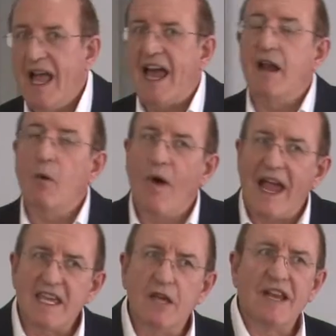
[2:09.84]
And in a
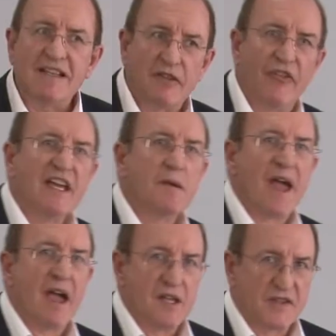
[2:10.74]
way, you need to think
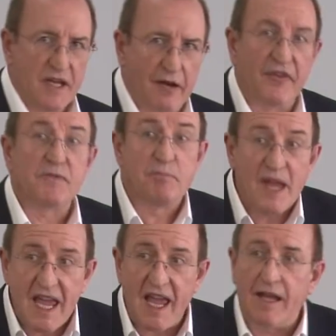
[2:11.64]
about yourself as
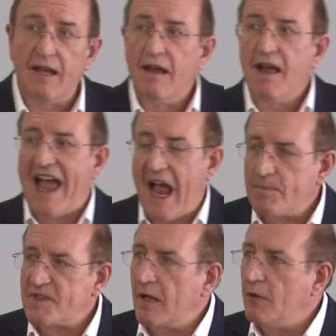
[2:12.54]
being
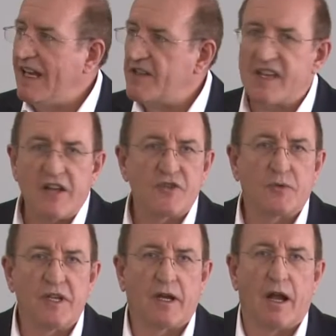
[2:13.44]
absolutely
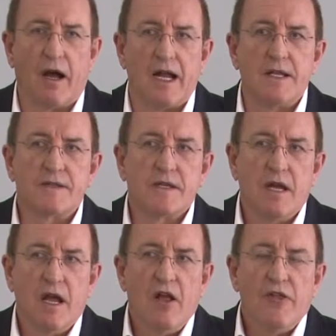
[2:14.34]
essential to your clients,
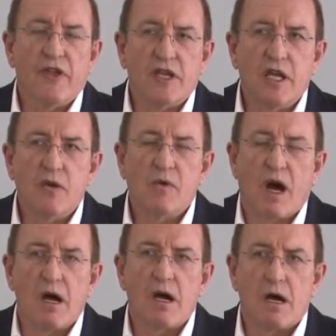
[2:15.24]
that you
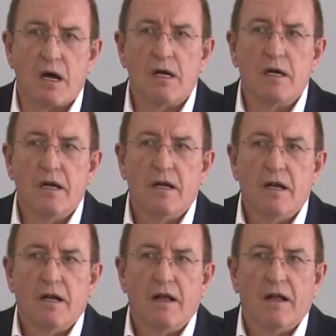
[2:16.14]
are
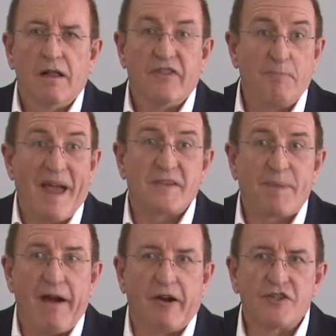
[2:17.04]
the best
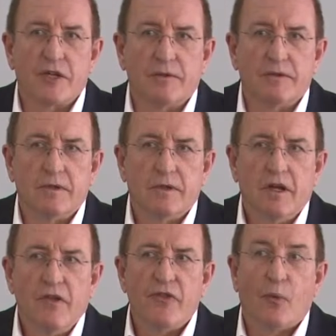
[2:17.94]
parachute,
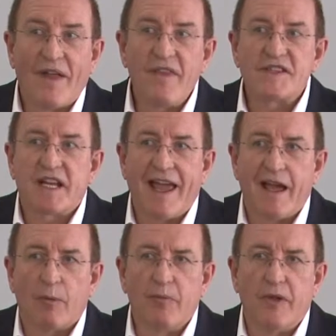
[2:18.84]
the one that's going to
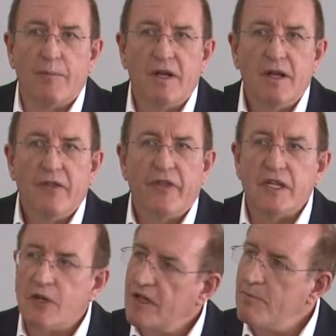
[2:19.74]
help them, that
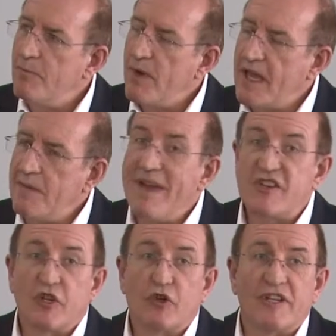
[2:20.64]
you can be
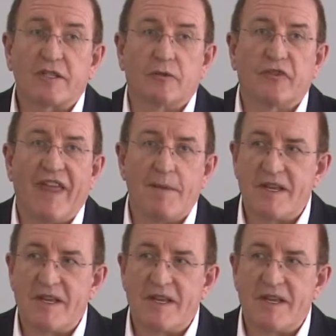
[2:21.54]
mission critical to their